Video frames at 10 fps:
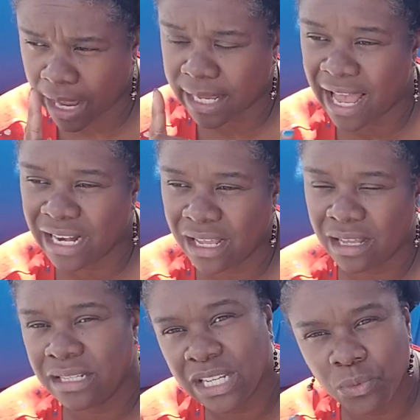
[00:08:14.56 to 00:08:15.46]
kind
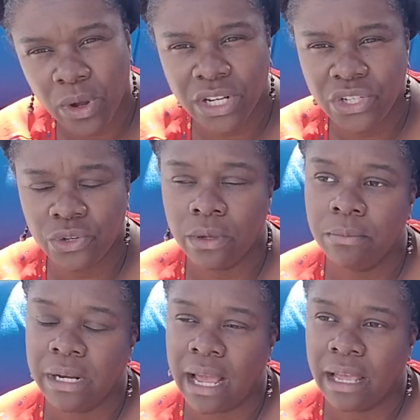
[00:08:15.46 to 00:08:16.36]
of didn't want to do
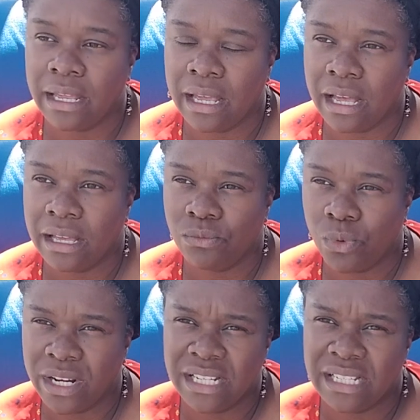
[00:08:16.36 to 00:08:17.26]
it, but I
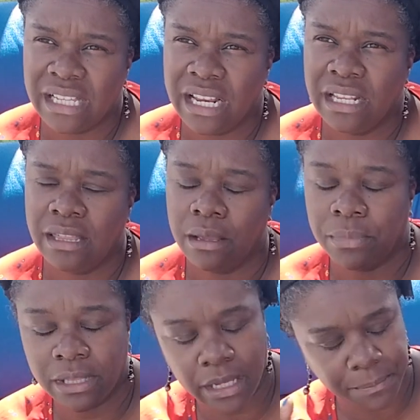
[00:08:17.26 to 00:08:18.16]
wanted to say anything.
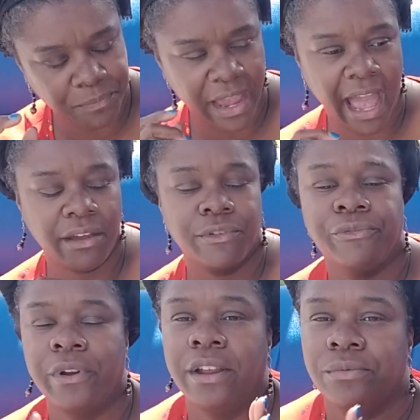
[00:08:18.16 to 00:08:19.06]
But look, I have a
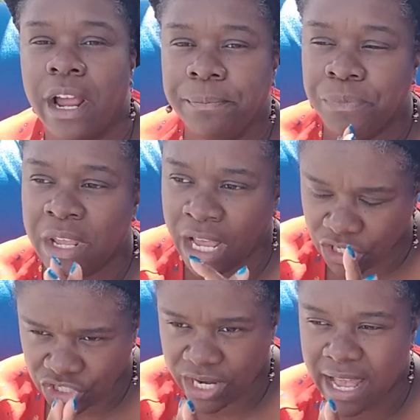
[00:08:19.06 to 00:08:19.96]
friend, right?
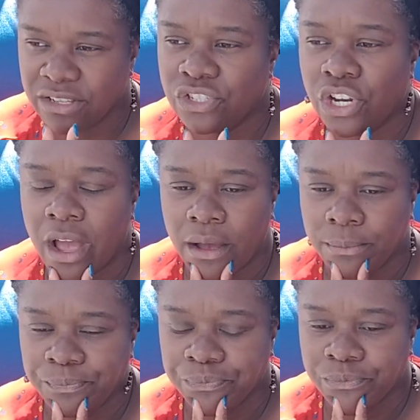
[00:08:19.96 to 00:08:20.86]
She has a job,
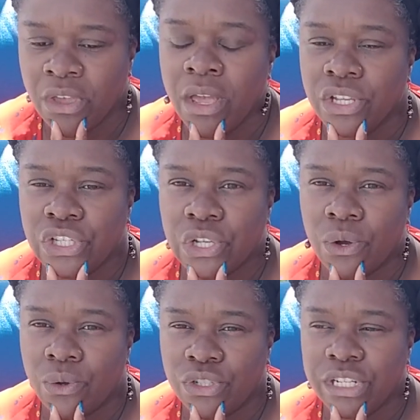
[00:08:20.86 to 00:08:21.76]

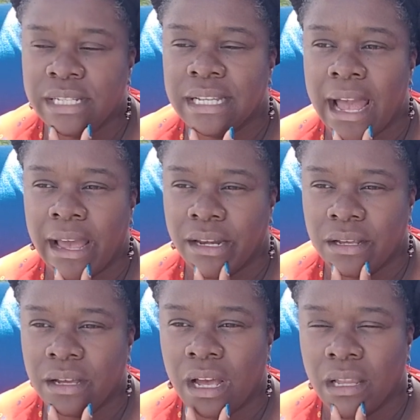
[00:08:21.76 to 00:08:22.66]
so she's kind
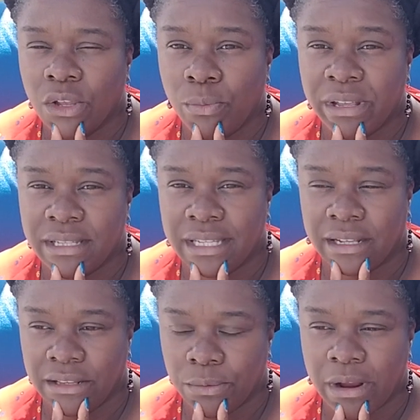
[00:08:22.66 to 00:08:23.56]
of a little bit
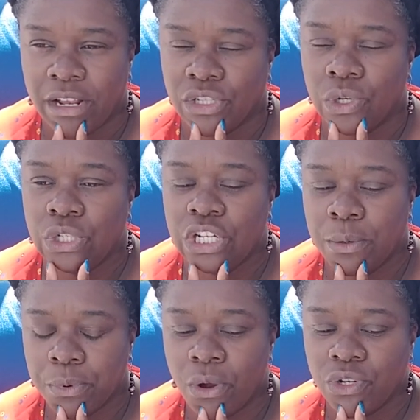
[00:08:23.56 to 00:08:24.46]
sickly, right? So she
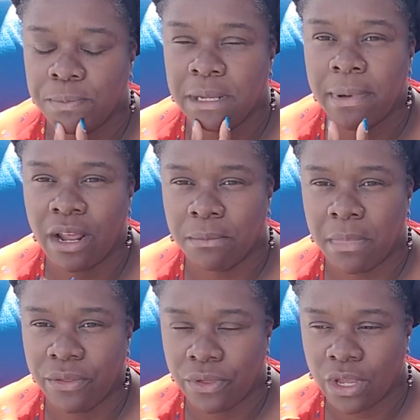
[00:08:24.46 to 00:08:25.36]
approached me about a
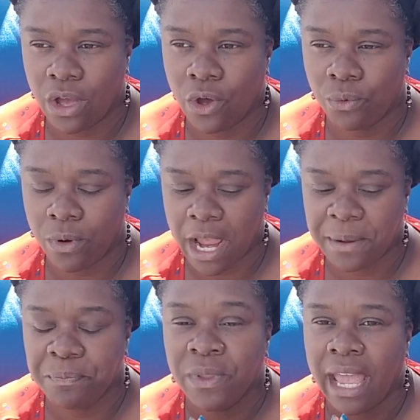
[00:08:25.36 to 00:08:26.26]
month ago,
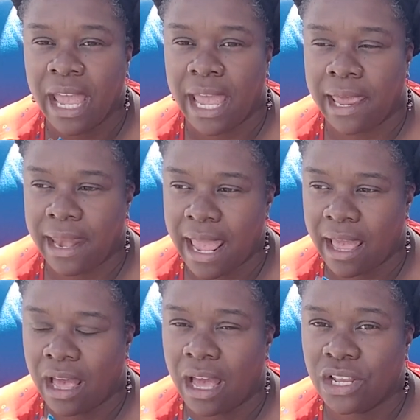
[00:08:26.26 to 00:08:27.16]
right? And
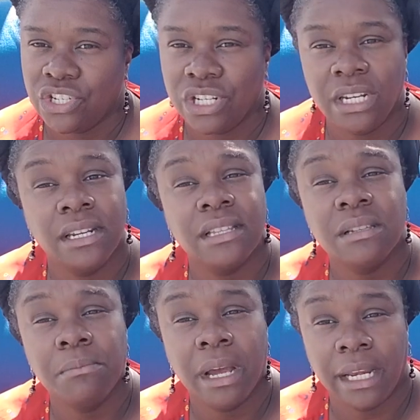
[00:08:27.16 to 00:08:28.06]
she needed
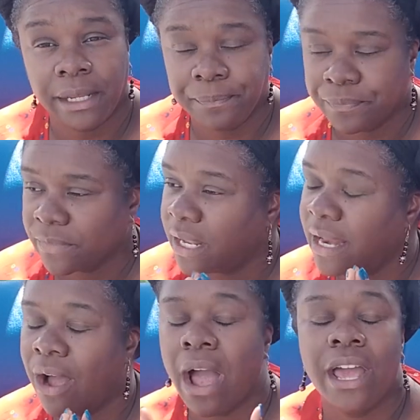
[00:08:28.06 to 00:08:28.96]
some money.
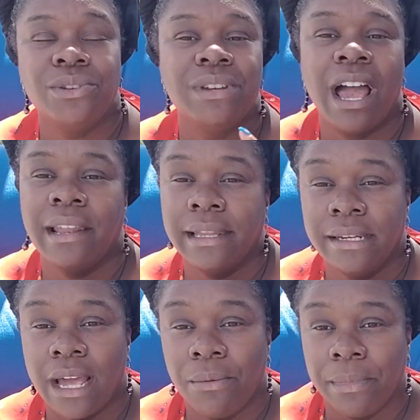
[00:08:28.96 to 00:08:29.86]
Now, I do not
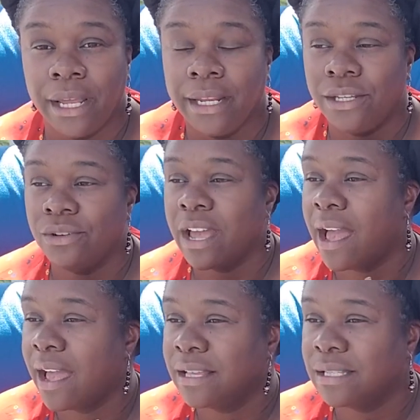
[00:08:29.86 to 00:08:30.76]
lend out money, you
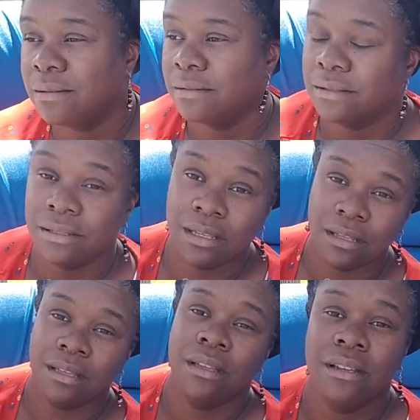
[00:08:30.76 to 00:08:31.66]
guys.
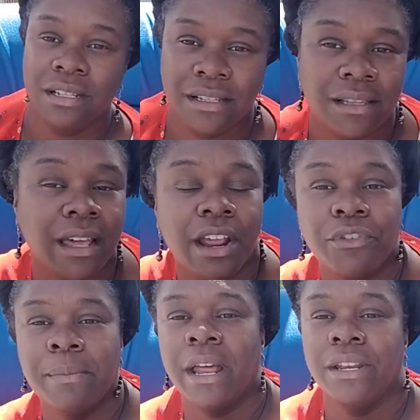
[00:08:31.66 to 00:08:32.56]
Just to let
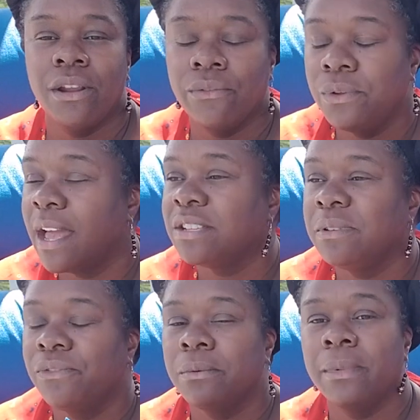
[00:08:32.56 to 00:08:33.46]
everybody know, if you ask
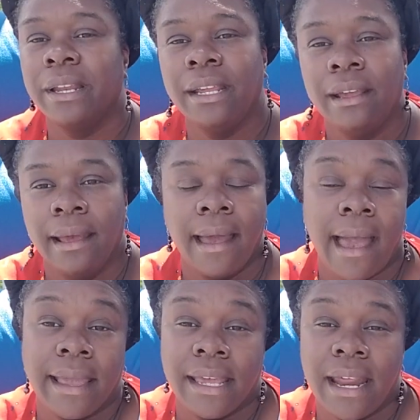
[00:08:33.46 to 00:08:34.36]
me for money,
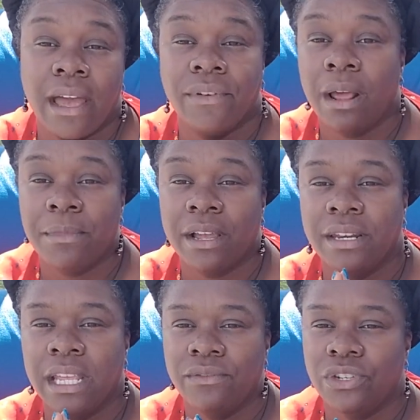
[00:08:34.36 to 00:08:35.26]
I could have it. I'm not going
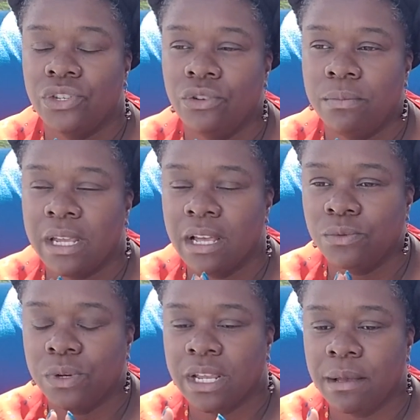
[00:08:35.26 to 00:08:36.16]
to give it to you,
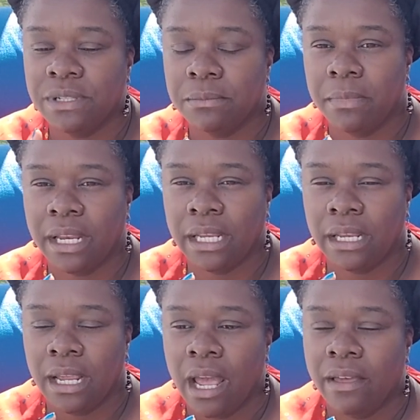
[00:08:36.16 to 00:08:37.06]
because when it comes to
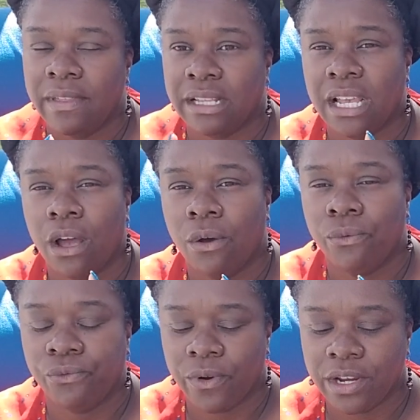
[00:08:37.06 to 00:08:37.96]
money, that's how
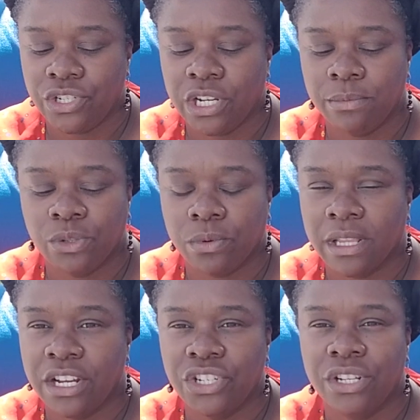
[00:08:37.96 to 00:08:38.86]
friendships,
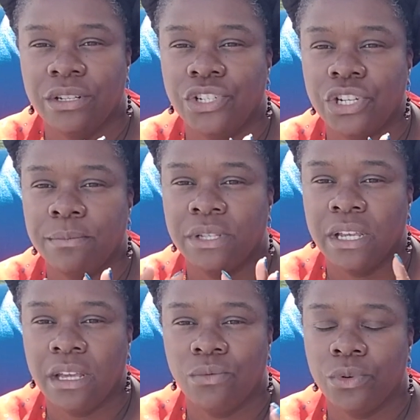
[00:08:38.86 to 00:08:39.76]
relationships
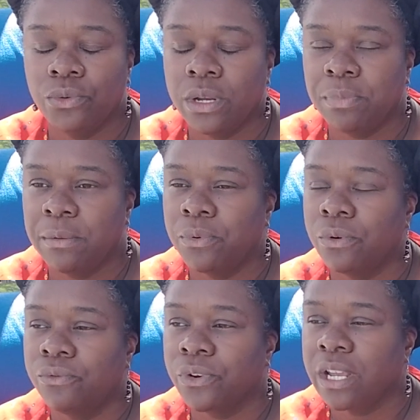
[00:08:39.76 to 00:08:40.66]
get ruined.
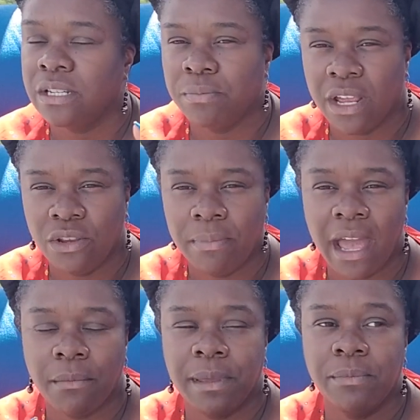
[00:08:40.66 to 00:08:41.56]
People forget to pay you
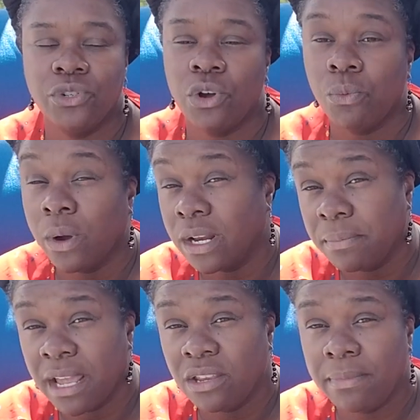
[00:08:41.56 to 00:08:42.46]
back. People don't want to
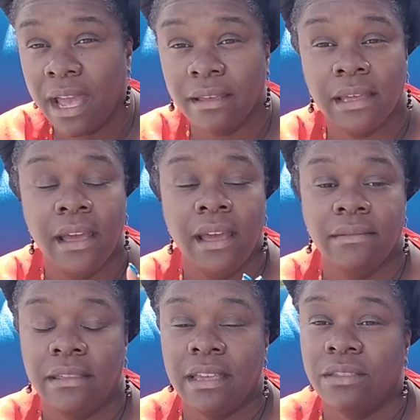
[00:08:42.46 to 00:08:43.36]
pay you back.
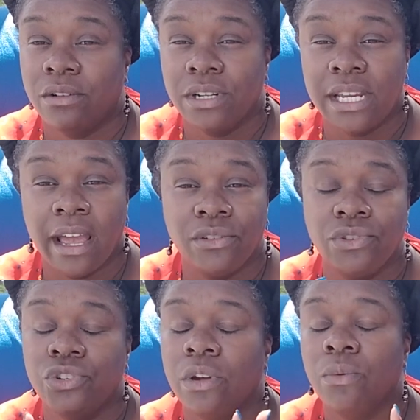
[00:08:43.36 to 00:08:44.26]
They think they're
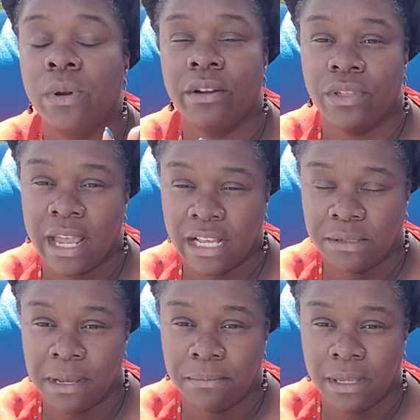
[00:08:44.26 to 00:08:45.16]
entitled to it, whatever the case
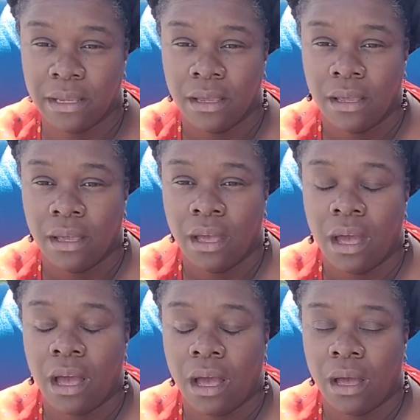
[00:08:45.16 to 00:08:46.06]
may be.
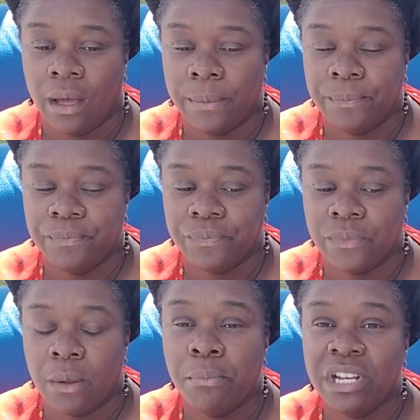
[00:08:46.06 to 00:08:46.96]

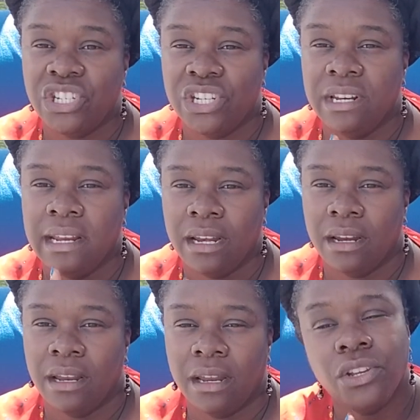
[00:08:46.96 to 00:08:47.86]
But she
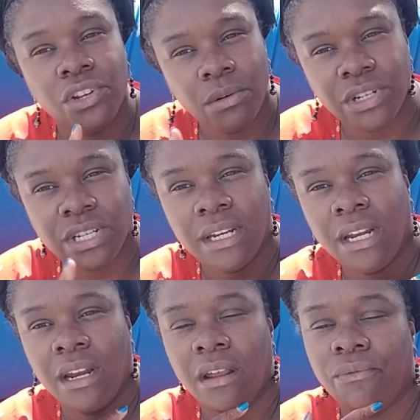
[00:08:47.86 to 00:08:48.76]
needed it. You know what she
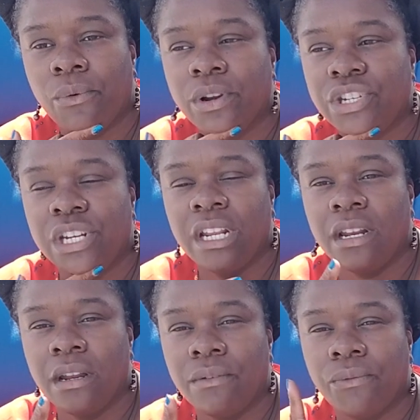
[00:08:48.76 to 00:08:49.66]
needed it for? She
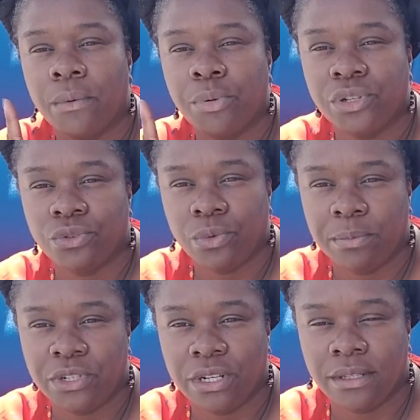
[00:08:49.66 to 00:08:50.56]
needed it for
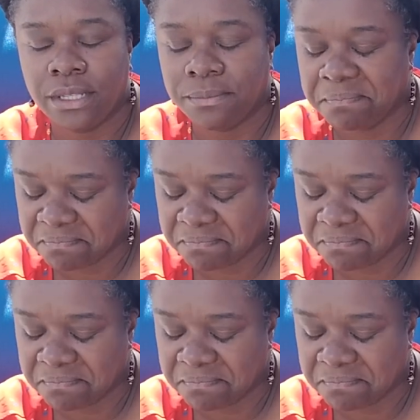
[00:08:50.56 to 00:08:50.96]
prescriptions.